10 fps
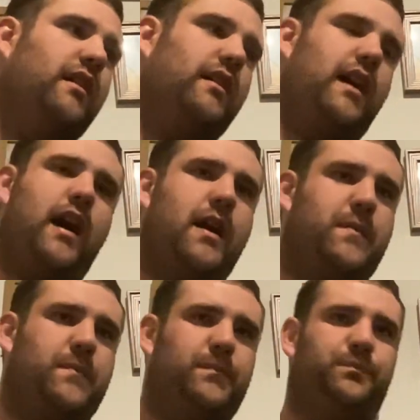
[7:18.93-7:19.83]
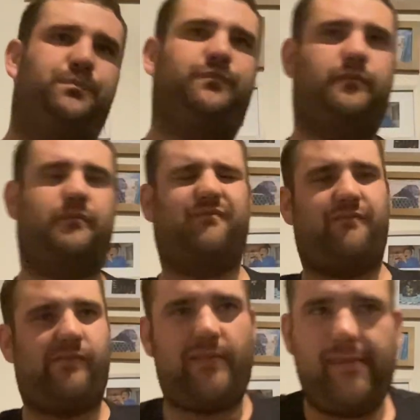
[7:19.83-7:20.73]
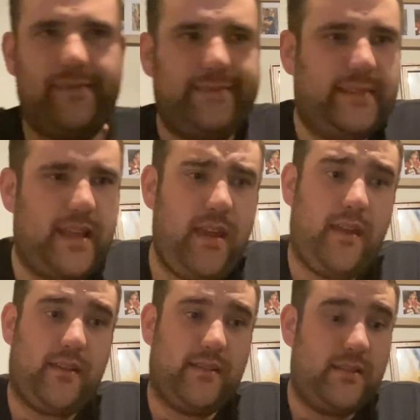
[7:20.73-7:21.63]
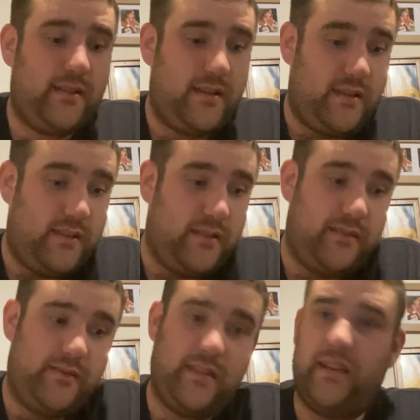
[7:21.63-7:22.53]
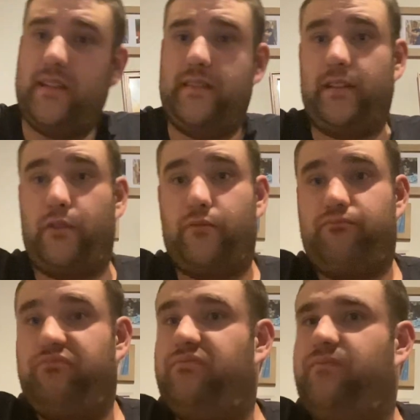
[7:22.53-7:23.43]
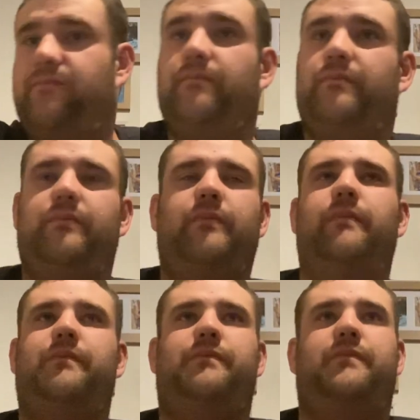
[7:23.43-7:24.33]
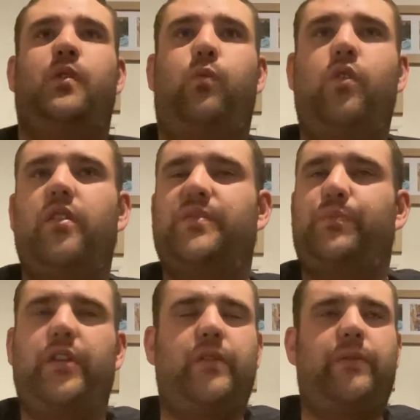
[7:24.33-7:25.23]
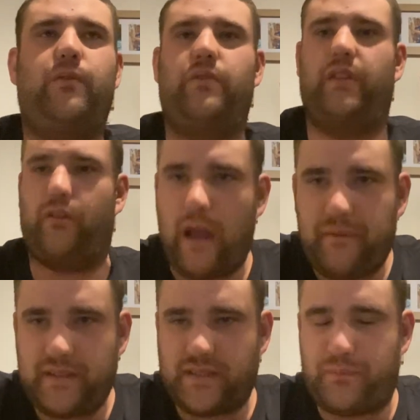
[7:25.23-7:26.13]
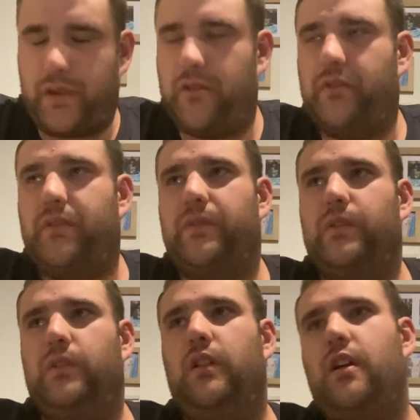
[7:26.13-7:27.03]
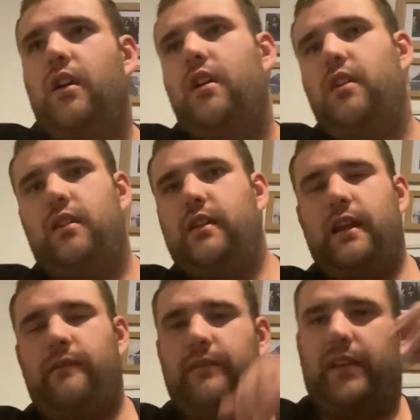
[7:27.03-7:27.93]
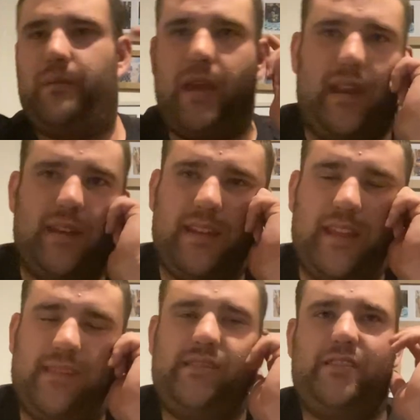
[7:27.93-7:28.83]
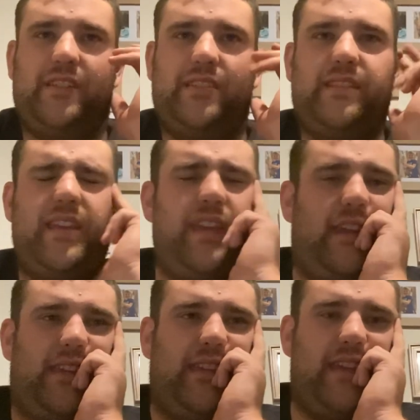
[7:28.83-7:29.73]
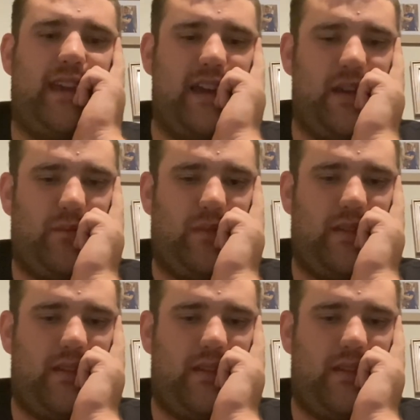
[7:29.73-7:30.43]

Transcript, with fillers: um, yeah, the the the world's beautiful. The graphics are beautiful. Everything about it is just yeah. Um,